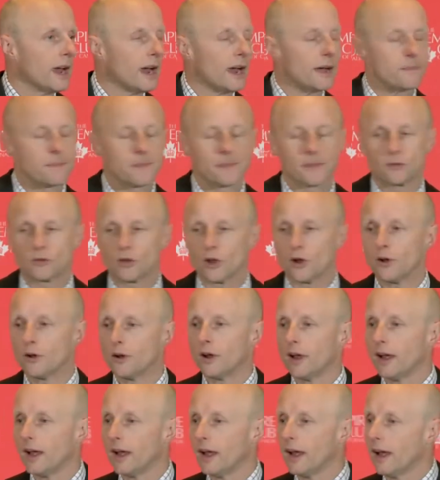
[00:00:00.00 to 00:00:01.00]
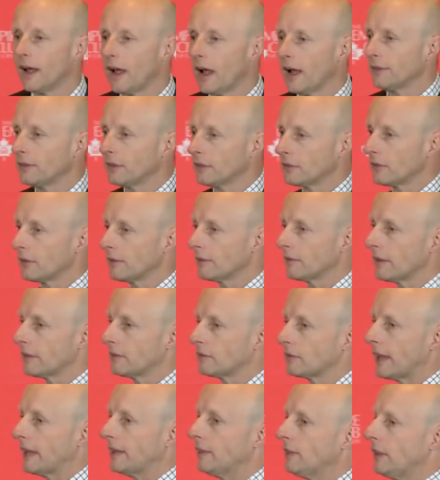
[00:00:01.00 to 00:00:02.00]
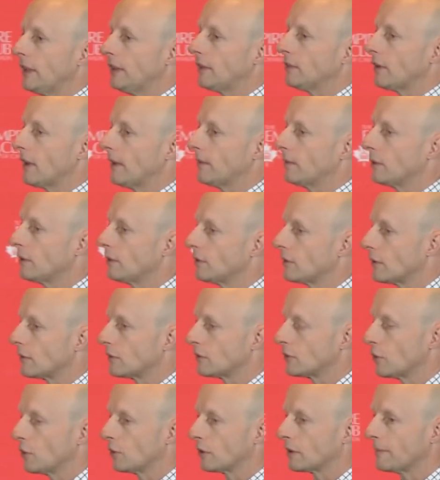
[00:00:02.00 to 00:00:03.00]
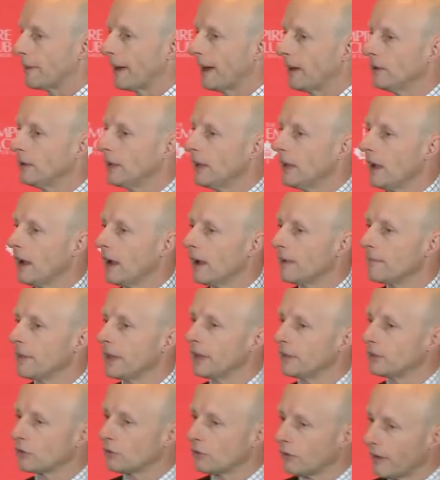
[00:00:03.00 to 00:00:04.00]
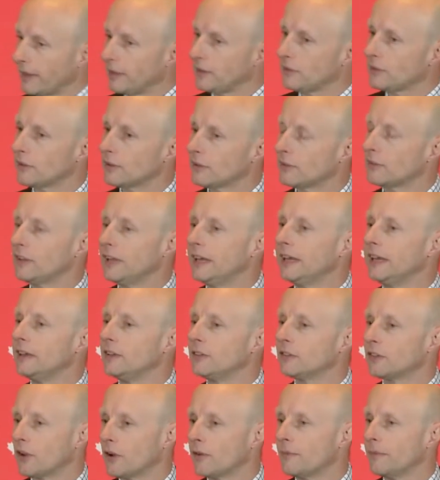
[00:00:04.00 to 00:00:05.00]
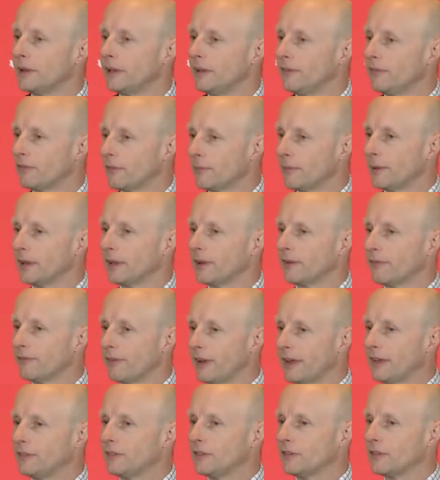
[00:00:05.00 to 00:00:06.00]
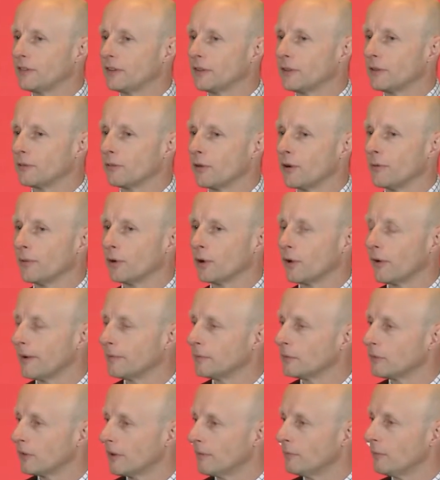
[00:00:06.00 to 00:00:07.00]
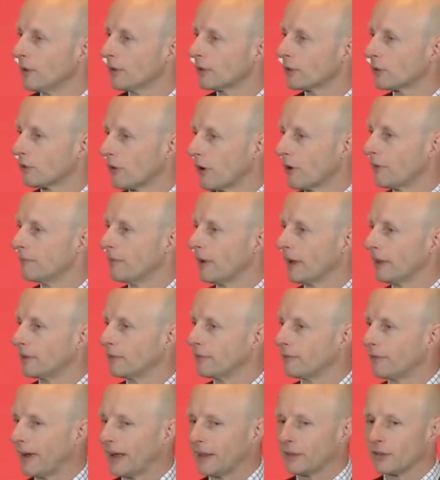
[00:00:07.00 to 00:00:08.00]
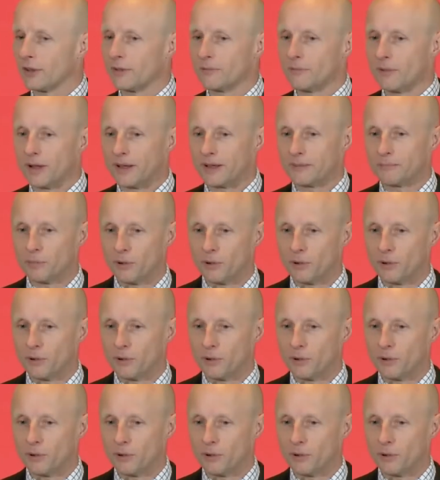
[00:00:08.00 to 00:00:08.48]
Um, so uh, there's, a, there's 10 things I want to just talk about. Um, it's great to see so many familiar faces in the room, although I'm somewhat thrown by the fact that my